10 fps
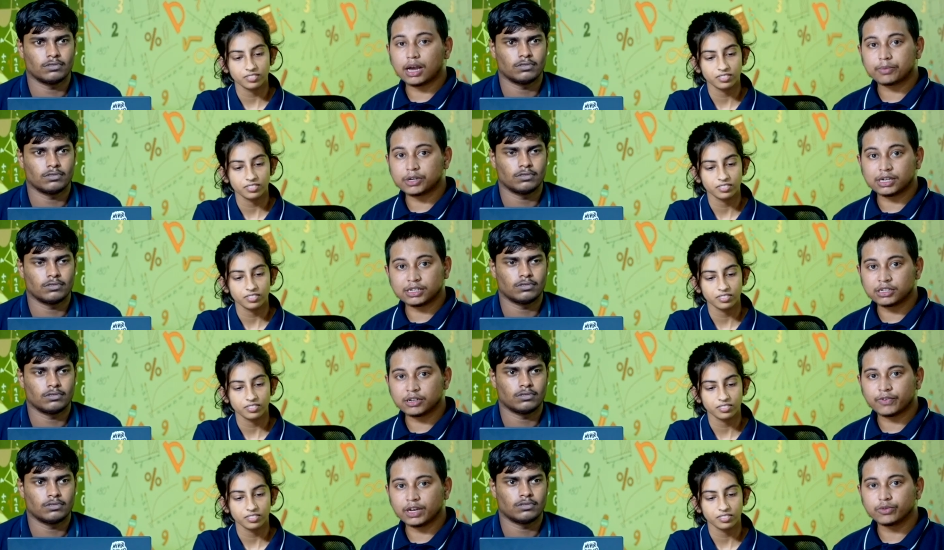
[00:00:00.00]
Speaker 1: After
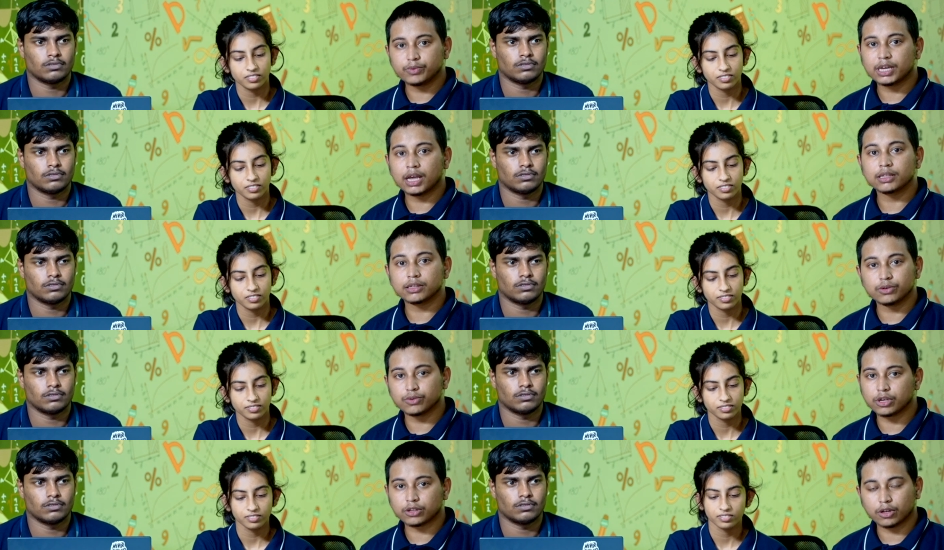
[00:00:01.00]
identifying, we can
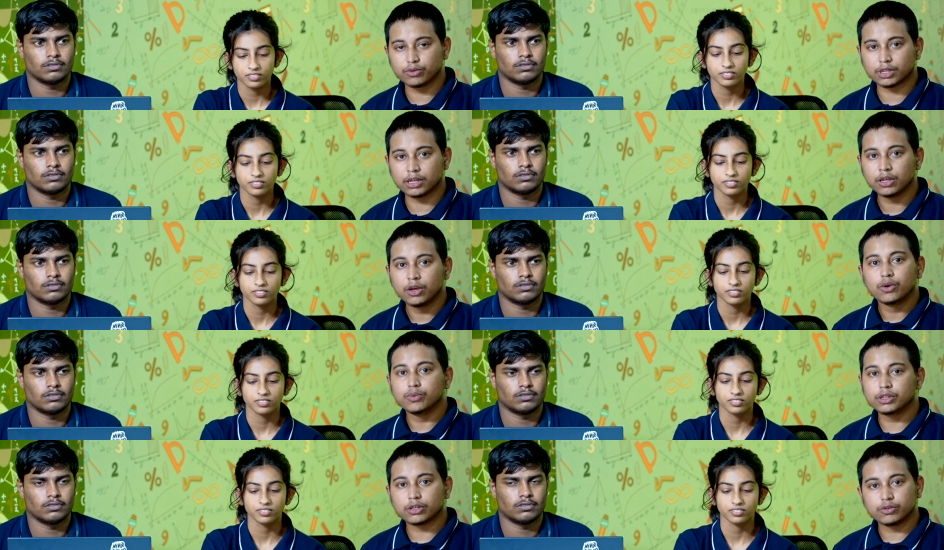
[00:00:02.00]
use the solution.
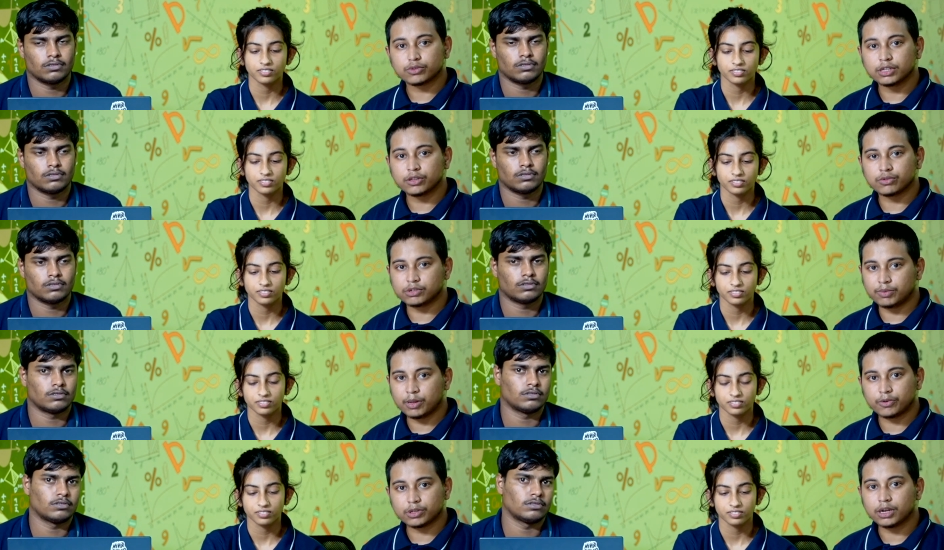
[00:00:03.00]
Which solution is suitable
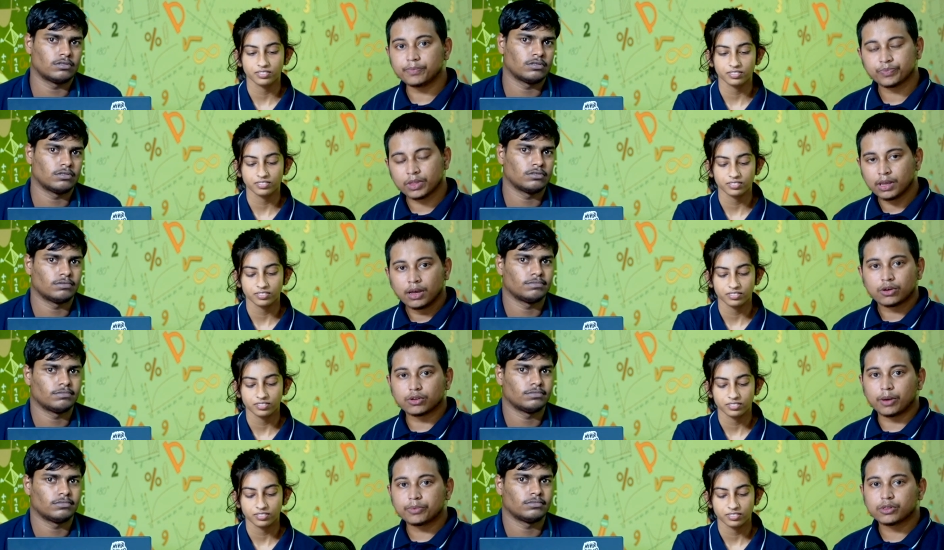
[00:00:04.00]
for the
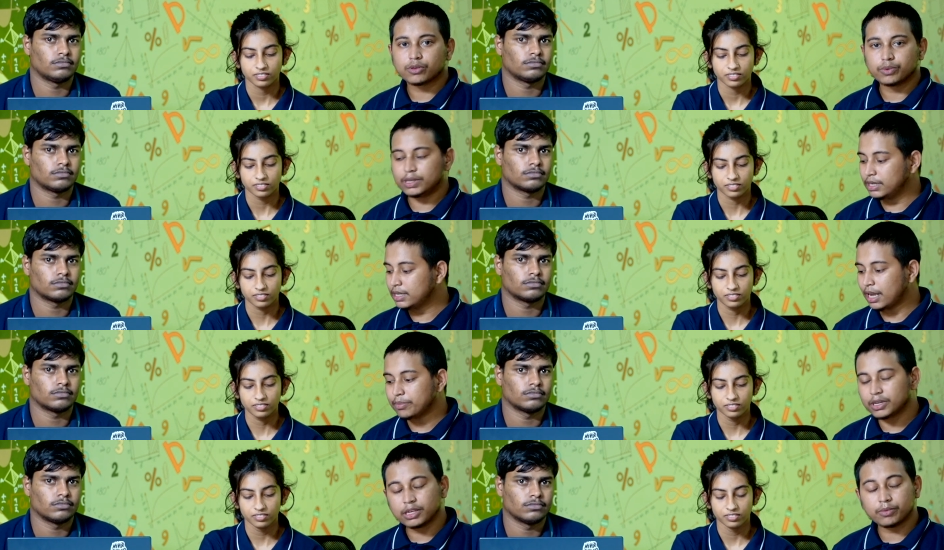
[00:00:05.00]
crops so it
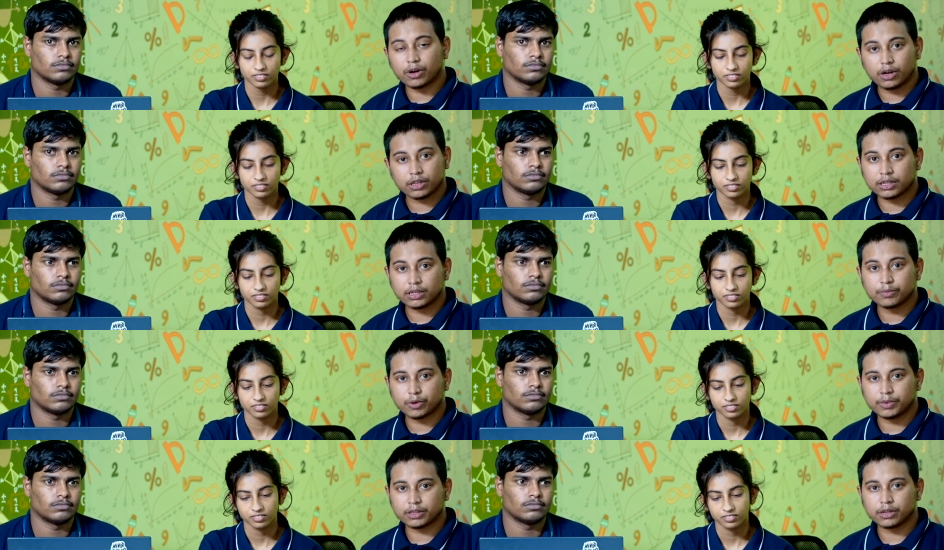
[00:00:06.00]
can be give all the
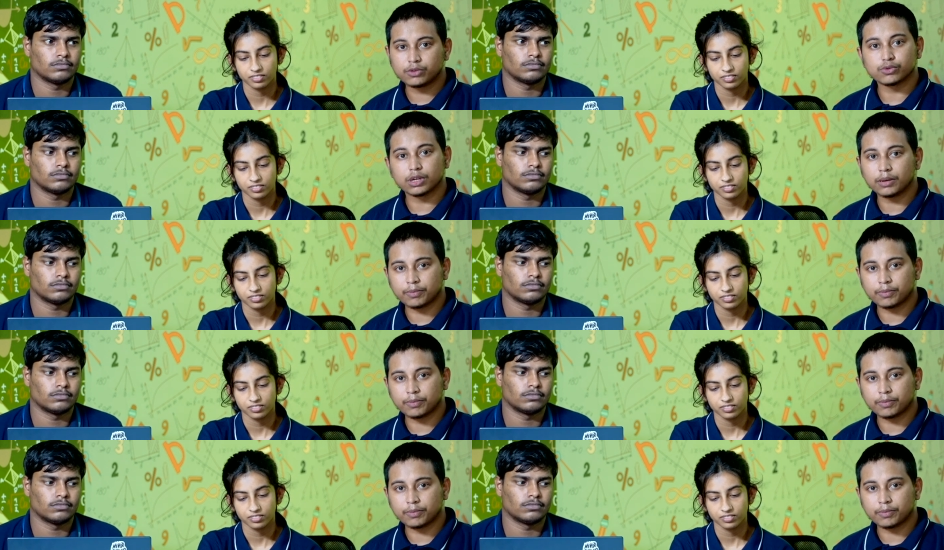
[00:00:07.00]
information to the